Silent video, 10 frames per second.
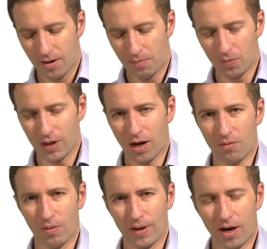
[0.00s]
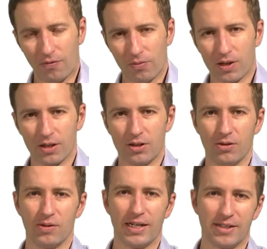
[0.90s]
But what we often want to
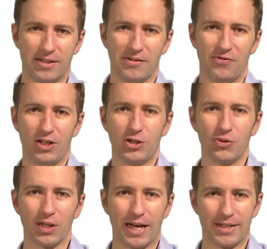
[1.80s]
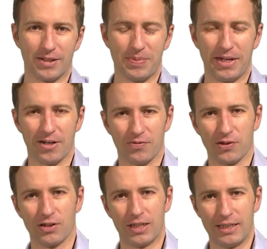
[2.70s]
do is to visualize the beta
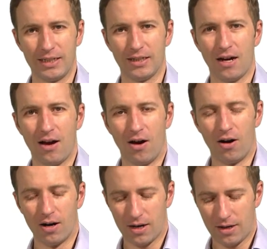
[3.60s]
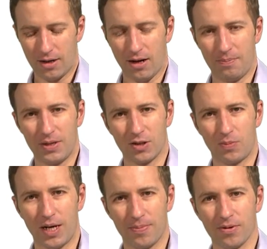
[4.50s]
diversity on a piece
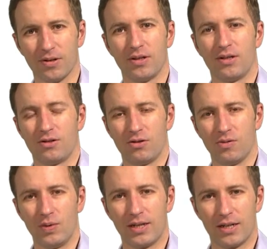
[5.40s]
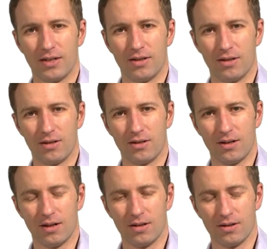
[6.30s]
of paper, so that we can
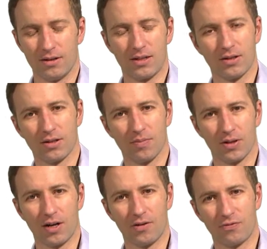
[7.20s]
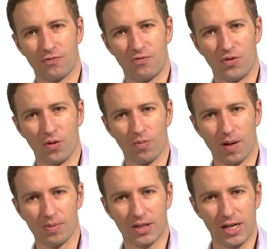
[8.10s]
send something off for
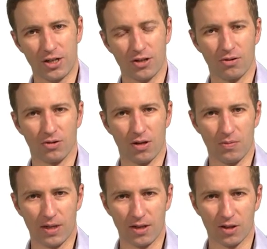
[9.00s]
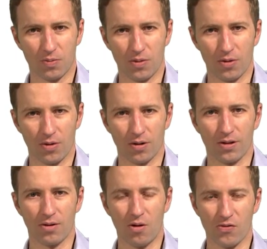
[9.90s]
publication, or so that we can explore
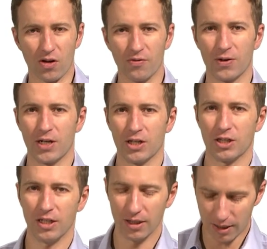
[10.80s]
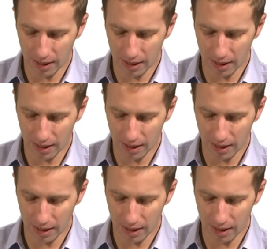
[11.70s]
the overall variation in the